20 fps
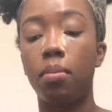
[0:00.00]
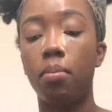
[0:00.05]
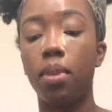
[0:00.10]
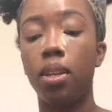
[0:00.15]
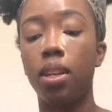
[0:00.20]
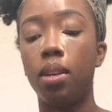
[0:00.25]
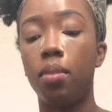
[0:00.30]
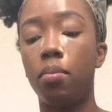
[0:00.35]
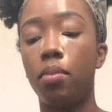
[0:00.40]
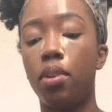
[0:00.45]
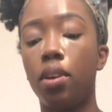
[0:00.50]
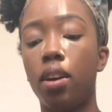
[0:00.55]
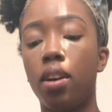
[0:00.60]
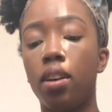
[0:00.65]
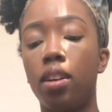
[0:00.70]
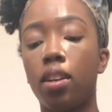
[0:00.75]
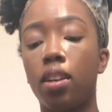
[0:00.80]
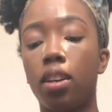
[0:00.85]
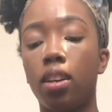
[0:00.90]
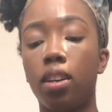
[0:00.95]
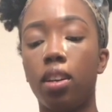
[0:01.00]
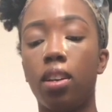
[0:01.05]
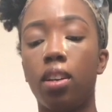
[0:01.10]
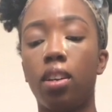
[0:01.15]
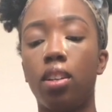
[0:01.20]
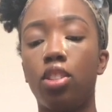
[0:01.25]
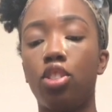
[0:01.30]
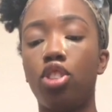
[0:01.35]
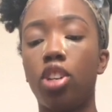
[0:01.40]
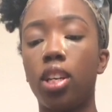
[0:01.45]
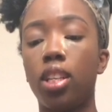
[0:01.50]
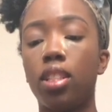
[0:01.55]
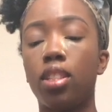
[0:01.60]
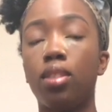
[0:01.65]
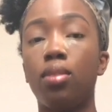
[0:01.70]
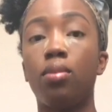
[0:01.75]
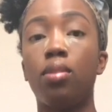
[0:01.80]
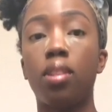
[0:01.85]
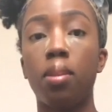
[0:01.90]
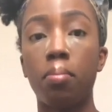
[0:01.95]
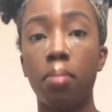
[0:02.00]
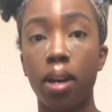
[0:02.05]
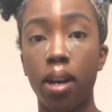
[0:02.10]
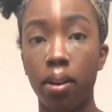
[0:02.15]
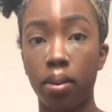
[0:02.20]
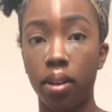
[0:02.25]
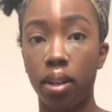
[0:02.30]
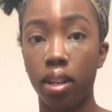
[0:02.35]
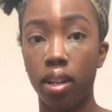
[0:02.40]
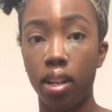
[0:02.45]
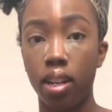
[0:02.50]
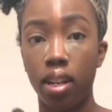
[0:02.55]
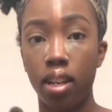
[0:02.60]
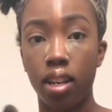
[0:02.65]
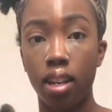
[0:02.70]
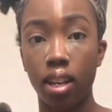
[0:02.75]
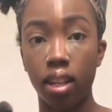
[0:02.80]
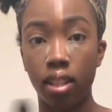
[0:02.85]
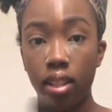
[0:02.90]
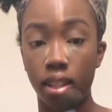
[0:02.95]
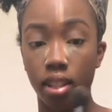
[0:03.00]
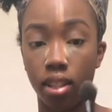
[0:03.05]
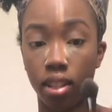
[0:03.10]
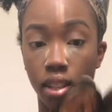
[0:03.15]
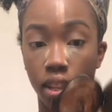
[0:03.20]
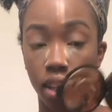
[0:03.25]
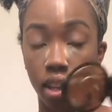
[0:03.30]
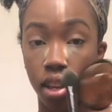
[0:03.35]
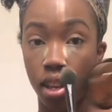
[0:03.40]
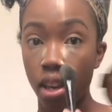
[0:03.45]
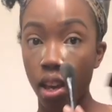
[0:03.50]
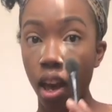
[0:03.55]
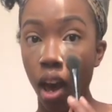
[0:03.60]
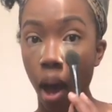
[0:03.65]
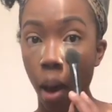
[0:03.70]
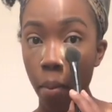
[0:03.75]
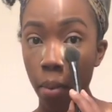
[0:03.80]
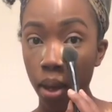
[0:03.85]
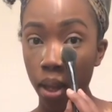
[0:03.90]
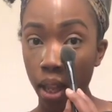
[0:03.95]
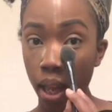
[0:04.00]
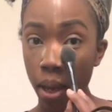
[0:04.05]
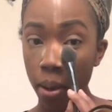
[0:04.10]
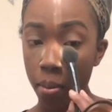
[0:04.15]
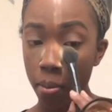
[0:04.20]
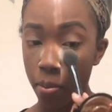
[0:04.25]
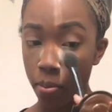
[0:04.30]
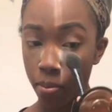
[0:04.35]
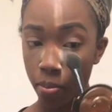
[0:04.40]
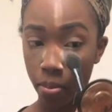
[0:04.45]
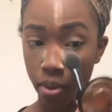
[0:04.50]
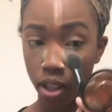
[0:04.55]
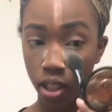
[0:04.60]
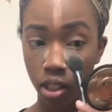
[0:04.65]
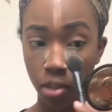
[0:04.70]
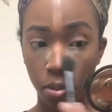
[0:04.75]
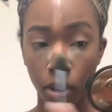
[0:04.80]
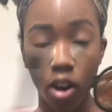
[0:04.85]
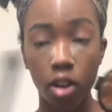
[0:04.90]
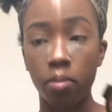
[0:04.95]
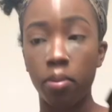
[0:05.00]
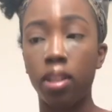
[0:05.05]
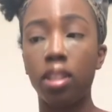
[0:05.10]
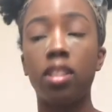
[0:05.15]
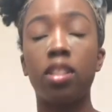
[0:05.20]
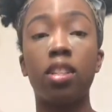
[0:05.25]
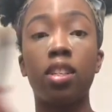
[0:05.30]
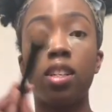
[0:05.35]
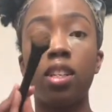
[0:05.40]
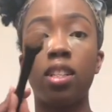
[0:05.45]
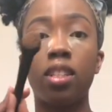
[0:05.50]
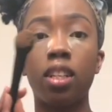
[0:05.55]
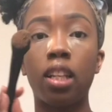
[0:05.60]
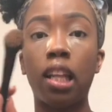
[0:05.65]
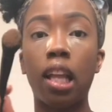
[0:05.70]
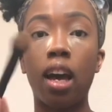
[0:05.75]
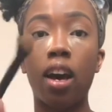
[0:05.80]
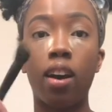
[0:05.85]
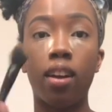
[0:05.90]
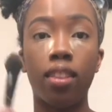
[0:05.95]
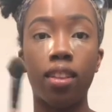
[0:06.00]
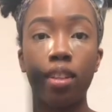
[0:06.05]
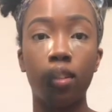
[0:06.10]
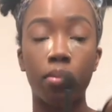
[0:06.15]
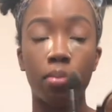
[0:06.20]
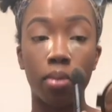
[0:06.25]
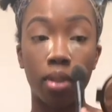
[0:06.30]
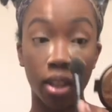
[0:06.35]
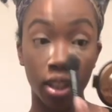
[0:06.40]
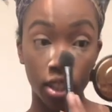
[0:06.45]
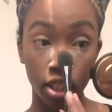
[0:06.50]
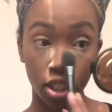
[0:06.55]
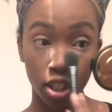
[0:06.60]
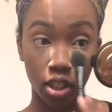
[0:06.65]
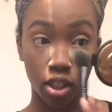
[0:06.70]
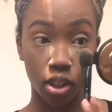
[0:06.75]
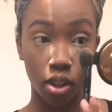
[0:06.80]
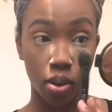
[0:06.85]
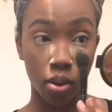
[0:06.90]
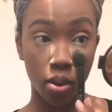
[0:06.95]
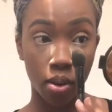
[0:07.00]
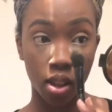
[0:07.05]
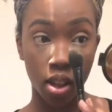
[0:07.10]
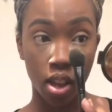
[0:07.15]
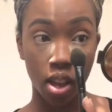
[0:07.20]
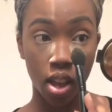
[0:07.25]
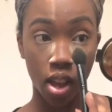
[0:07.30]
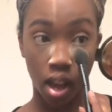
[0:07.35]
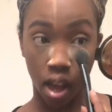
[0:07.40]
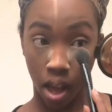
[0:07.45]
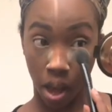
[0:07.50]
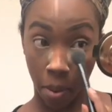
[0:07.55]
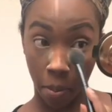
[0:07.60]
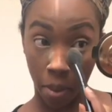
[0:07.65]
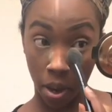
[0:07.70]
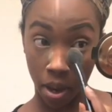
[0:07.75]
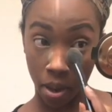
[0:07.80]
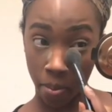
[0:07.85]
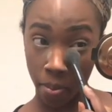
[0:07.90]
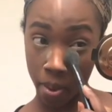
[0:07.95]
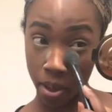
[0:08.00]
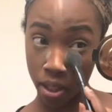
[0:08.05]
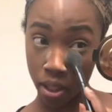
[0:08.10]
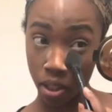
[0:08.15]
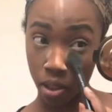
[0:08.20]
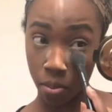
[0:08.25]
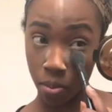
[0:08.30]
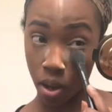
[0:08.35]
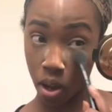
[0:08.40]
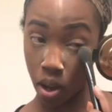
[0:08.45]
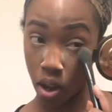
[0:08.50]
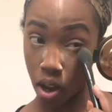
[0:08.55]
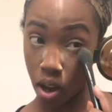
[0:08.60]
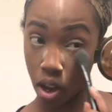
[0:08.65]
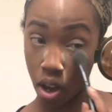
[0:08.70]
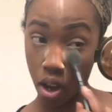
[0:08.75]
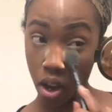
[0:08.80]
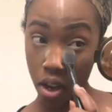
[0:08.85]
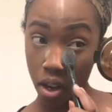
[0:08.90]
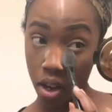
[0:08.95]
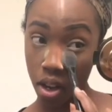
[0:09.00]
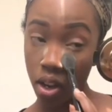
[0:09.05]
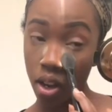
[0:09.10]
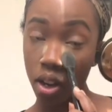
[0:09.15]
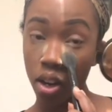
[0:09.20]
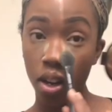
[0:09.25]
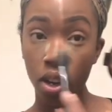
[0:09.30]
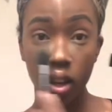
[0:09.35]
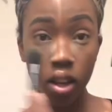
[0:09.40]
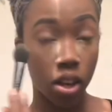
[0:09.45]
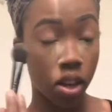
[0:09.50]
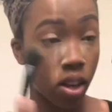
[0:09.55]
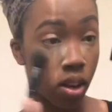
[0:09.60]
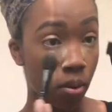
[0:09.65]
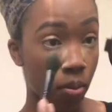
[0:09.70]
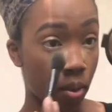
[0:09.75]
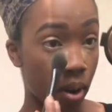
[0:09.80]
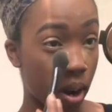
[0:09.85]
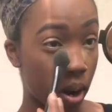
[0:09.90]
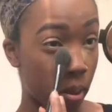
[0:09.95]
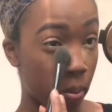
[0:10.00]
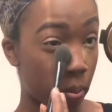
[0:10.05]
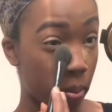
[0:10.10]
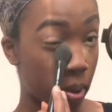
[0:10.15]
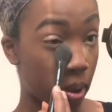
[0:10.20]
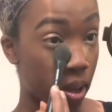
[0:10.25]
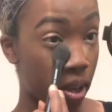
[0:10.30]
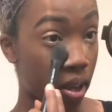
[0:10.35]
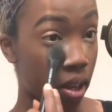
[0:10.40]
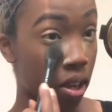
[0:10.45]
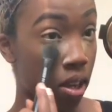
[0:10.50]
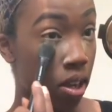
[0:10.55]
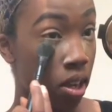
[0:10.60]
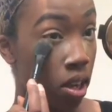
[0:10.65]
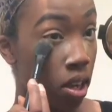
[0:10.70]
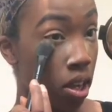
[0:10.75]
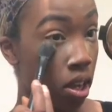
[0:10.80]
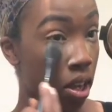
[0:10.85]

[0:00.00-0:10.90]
the medium dark translucent powder and just I'm gonna like put some on because there is a lot on this brush. So I'm gonna put some under where I put